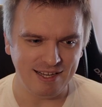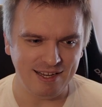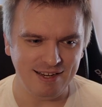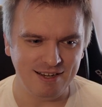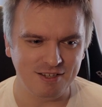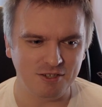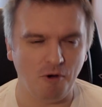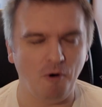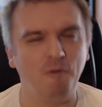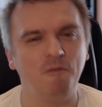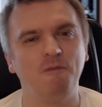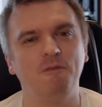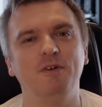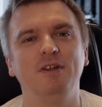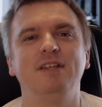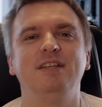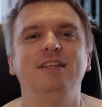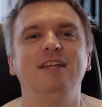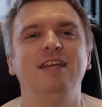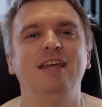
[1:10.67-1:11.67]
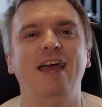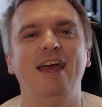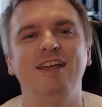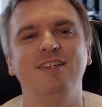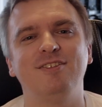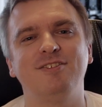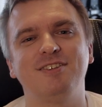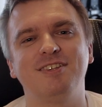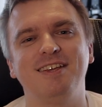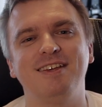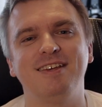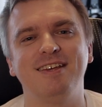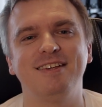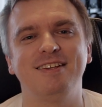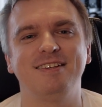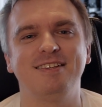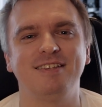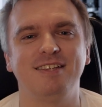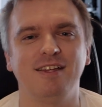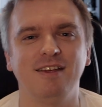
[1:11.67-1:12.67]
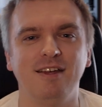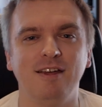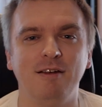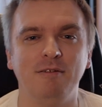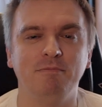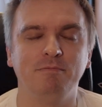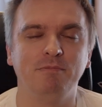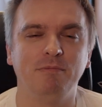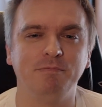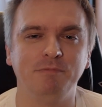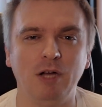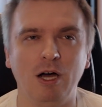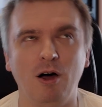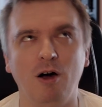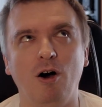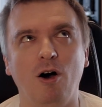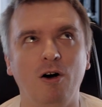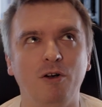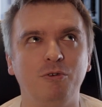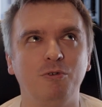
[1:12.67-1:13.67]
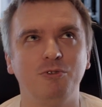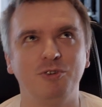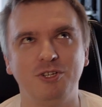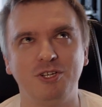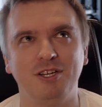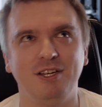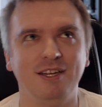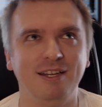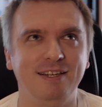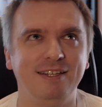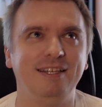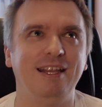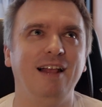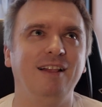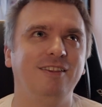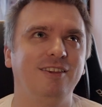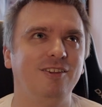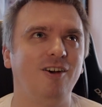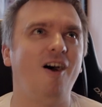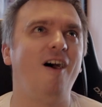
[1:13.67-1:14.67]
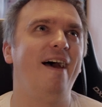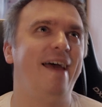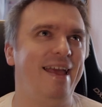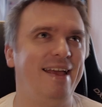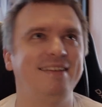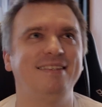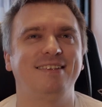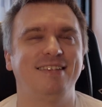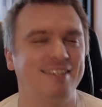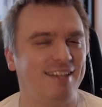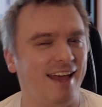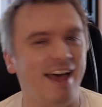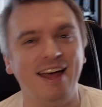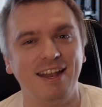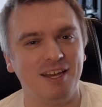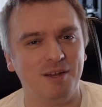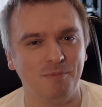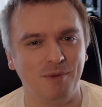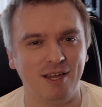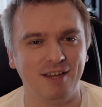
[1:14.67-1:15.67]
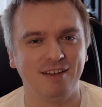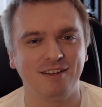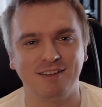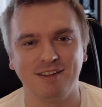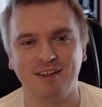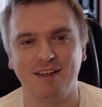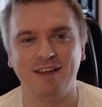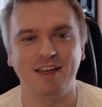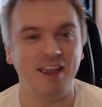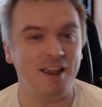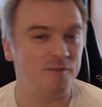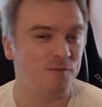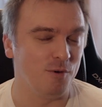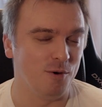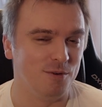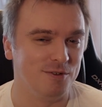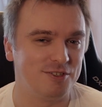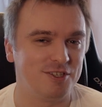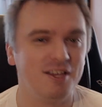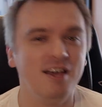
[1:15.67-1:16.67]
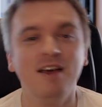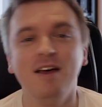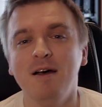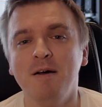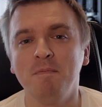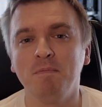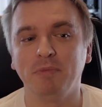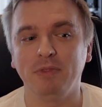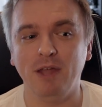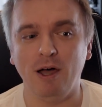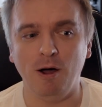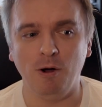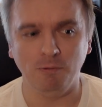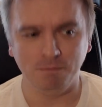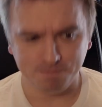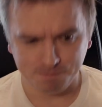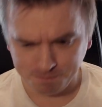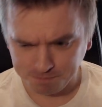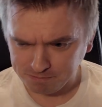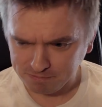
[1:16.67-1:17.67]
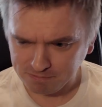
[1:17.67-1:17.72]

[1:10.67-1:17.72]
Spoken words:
things off with the ASUS ROG Delta S Animate headphones. Now,